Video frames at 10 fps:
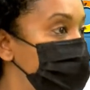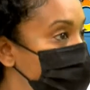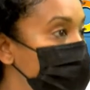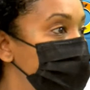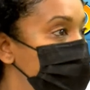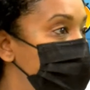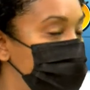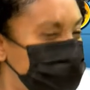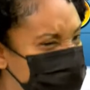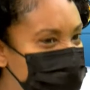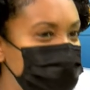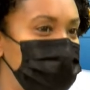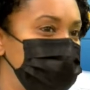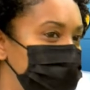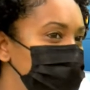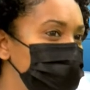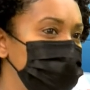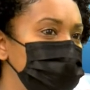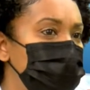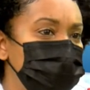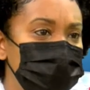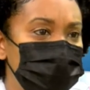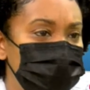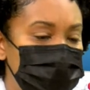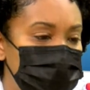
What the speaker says: So everything, like I say, most majority of it